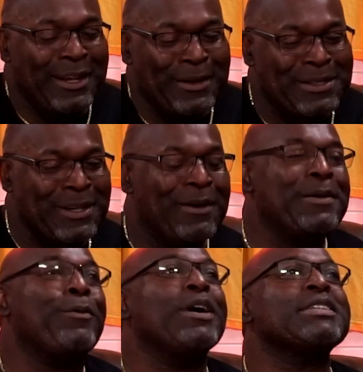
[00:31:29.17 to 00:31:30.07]
so
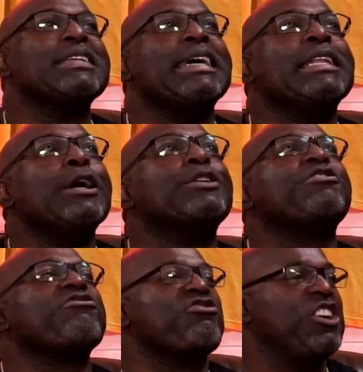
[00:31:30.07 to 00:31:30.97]
it looked
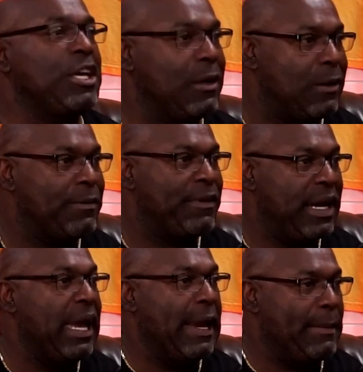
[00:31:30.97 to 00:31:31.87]
real for
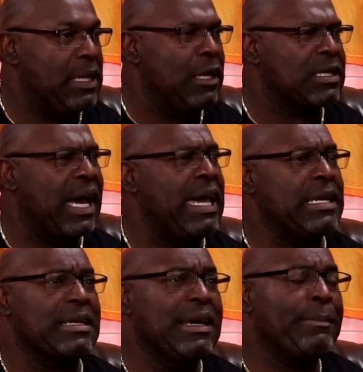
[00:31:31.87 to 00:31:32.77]
him. It looked
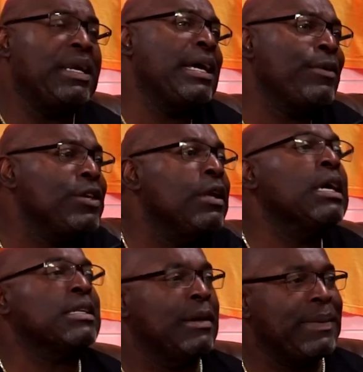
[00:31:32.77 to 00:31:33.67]
like, but then when you
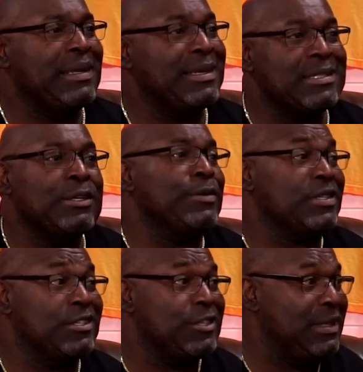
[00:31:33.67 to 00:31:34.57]
looked up and this dude was
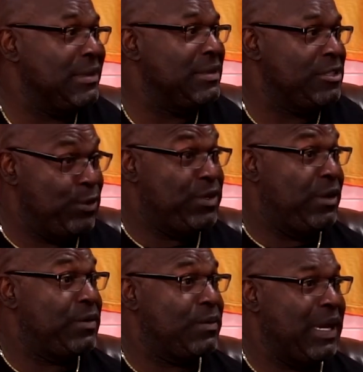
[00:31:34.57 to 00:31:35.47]
a
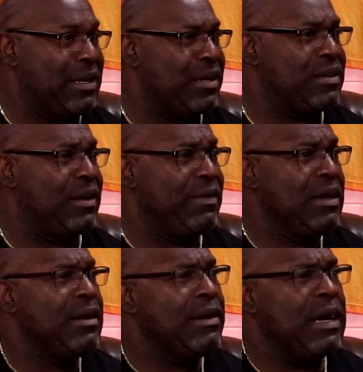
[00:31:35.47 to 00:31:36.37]
judo
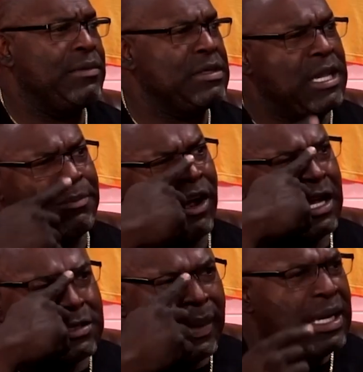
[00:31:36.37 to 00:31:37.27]
is it
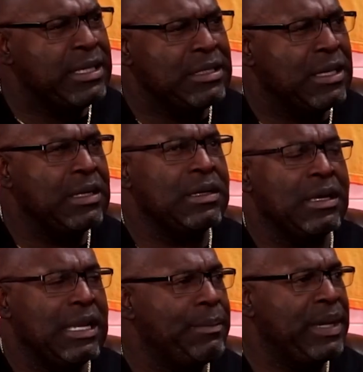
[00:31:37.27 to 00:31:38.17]
bronze belt in the
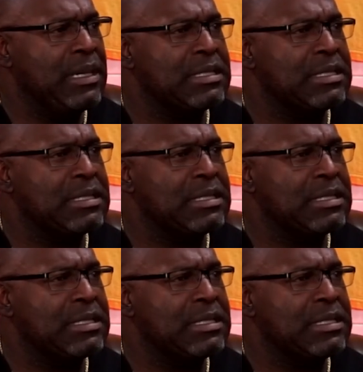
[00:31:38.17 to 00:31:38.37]
Olympics?